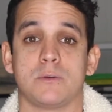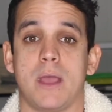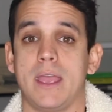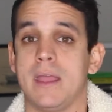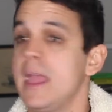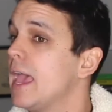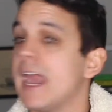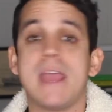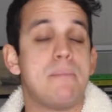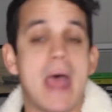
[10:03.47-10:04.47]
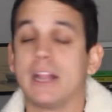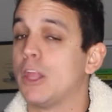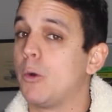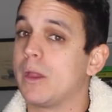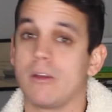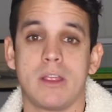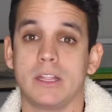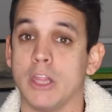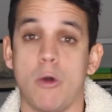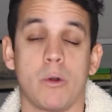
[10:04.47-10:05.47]
way. And I am not
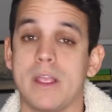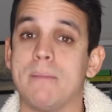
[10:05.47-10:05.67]
lowering